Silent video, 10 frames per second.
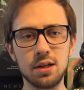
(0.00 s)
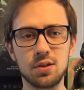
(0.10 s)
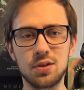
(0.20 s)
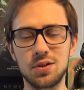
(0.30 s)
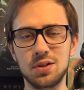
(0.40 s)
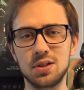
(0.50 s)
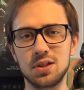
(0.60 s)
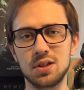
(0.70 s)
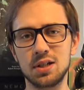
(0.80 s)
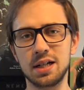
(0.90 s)

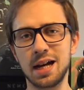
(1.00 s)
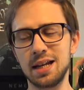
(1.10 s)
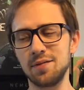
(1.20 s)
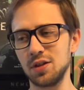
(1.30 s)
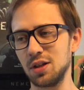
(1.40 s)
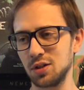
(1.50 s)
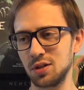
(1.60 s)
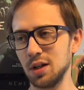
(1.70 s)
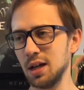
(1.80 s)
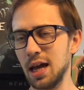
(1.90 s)
It's kind of a,
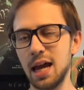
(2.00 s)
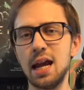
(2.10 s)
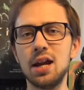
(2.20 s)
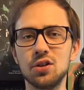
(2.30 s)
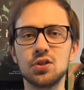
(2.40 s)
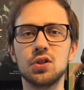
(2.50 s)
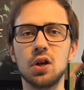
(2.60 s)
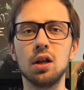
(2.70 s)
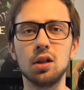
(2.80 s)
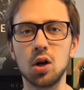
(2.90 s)
this Asian
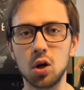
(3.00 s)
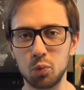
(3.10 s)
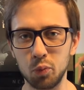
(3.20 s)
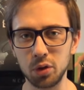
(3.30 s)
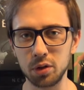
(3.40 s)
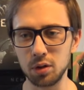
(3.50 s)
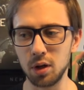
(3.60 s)
style artwork